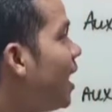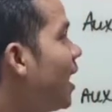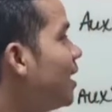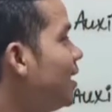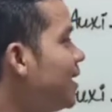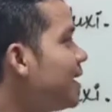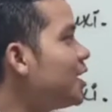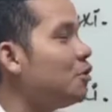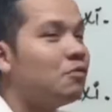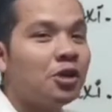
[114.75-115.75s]
and
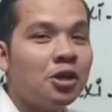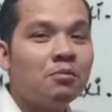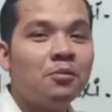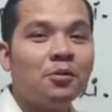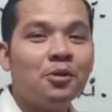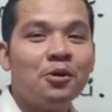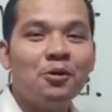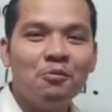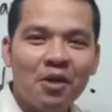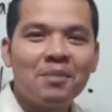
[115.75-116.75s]
linking verb
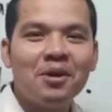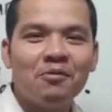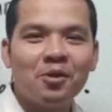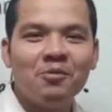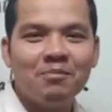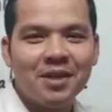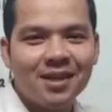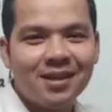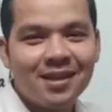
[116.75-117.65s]
one by one with me.